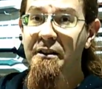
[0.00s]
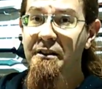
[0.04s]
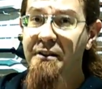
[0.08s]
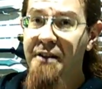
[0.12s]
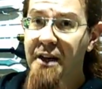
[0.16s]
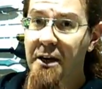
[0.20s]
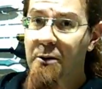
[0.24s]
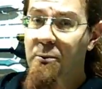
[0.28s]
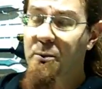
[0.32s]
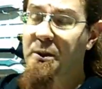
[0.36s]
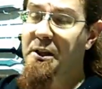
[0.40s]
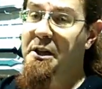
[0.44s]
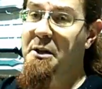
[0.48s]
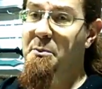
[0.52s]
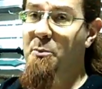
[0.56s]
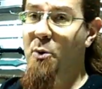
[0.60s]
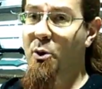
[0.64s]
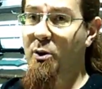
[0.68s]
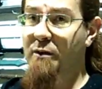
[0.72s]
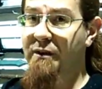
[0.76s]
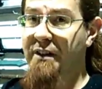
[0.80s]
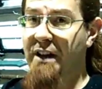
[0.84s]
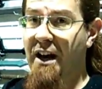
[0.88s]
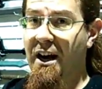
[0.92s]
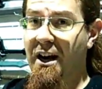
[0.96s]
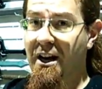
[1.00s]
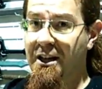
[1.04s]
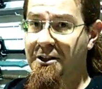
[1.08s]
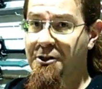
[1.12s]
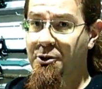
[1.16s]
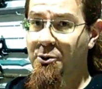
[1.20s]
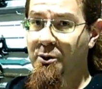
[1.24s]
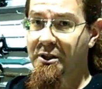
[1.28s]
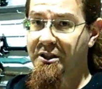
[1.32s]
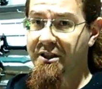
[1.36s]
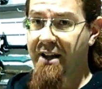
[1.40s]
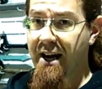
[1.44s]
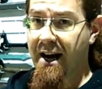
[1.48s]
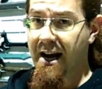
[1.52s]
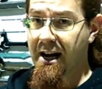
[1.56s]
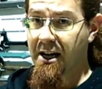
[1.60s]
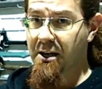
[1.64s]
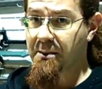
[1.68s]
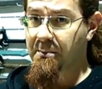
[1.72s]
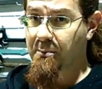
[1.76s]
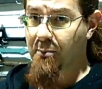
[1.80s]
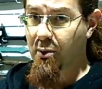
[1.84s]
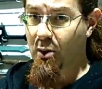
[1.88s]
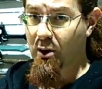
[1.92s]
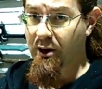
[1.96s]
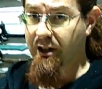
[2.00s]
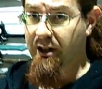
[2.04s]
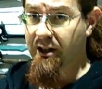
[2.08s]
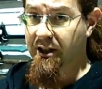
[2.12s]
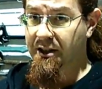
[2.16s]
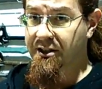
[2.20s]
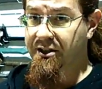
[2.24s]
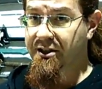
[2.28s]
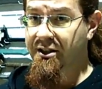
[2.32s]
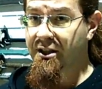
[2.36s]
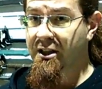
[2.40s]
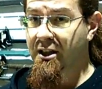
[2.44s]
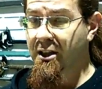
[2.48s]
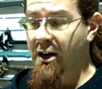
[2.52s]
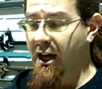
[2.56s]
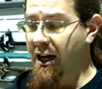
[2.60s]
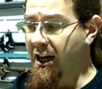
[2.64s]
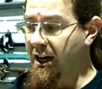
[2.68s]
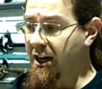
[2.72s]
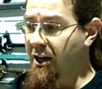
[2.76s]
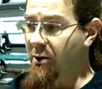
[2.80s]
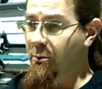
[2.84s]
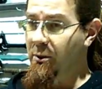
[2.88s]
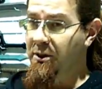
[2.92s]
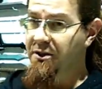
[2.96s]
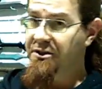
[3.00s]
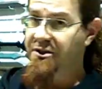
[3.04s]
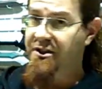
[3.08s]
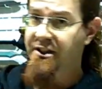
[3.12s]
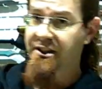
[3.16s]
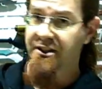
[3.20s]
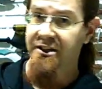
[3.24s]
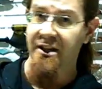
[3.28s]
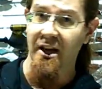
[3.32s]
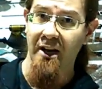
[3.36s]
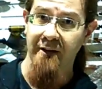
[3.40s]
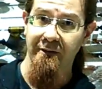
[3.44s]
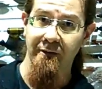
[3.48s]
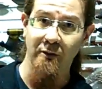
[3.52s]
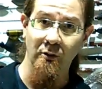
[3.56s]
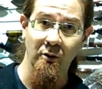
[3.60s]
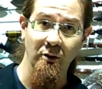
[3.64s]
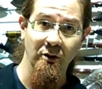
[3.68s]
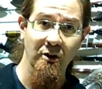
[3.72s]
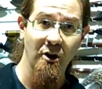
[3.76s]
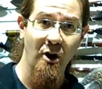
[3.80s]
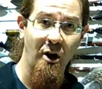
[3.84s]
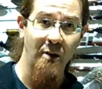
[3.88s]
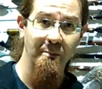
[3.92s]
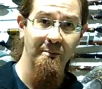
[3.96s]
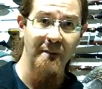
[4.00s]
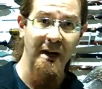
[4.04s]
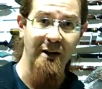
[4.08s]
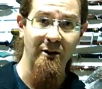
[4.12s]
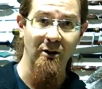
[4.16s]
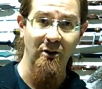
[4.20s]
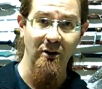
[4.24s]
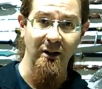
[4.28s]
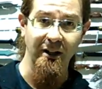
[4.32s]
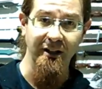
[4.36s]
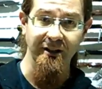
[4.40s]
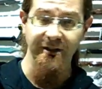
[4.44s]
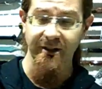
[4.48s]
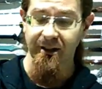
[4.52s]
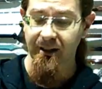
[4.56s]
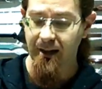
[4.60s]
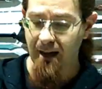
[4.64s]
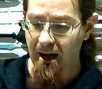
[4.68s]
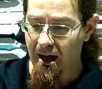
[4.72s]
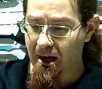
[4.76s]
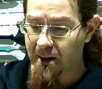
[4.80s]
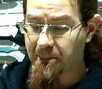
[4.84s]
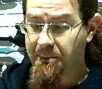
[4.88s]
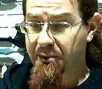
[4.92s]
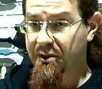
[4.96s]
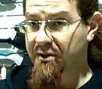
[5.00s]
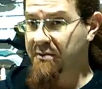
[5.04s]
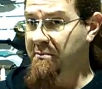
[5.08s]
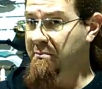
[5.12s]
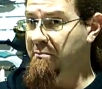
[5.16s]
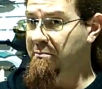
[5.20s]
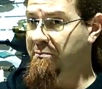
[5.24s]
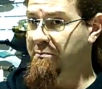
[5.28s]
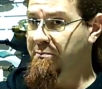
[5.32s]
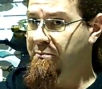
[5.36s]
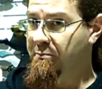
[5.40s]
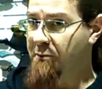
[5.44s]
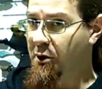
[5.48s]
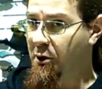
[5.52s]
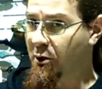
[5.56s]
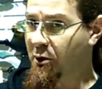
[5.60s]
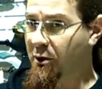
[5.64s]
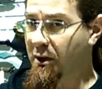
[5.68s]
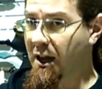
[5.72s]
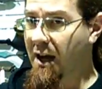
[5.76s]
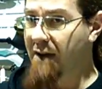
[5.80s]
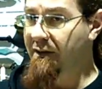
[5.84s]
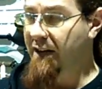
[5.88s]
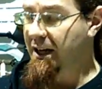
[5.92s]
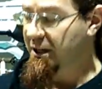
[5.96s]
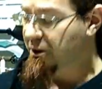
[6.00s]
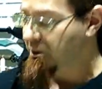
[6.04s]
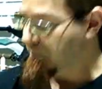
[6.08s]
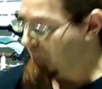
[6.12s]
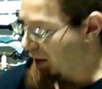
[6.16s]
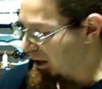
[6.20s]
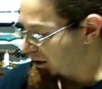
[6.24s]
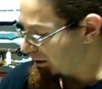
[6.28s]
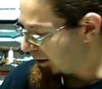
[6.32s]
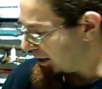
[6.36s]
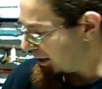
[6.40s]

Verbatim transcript: They're really more of an archery tag product, uh, whereas these are for combat-oriented LARPs and, you know, live-action battle